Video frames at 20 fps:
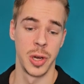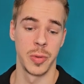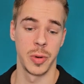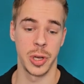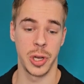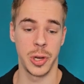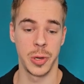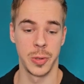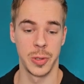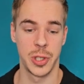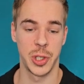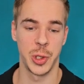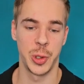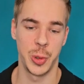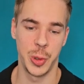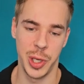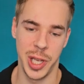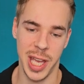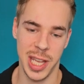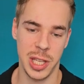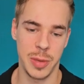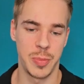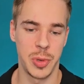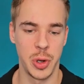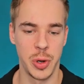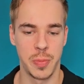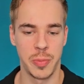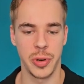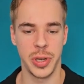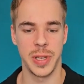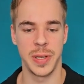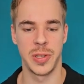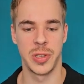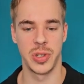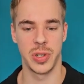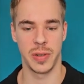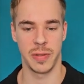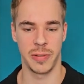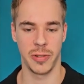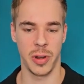We're going to get the
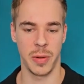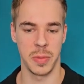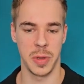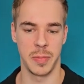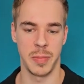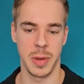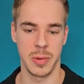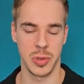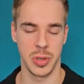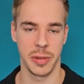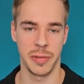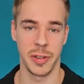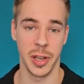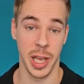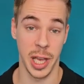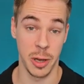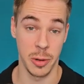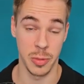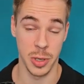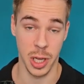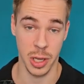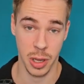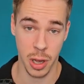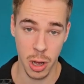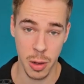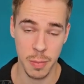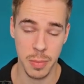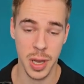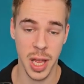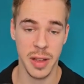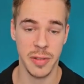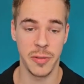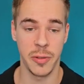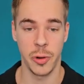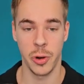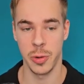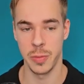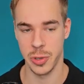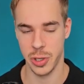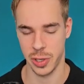blueprints from the members.vliegereo.com
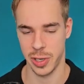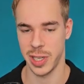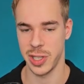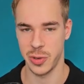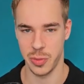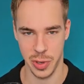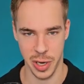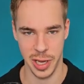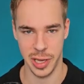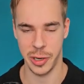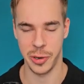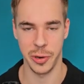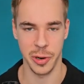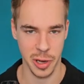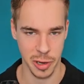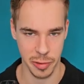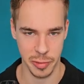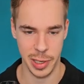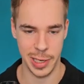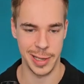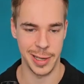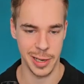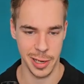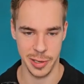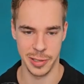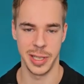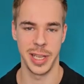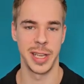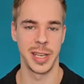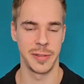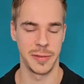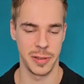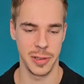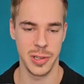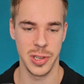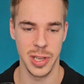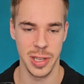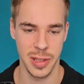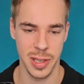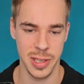platform. So that's where you're already logged in if you
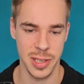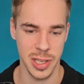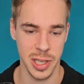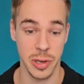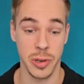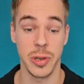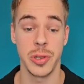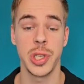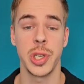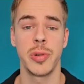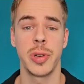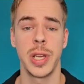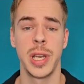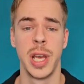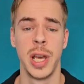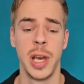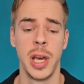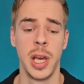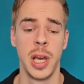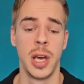see this in your own screen.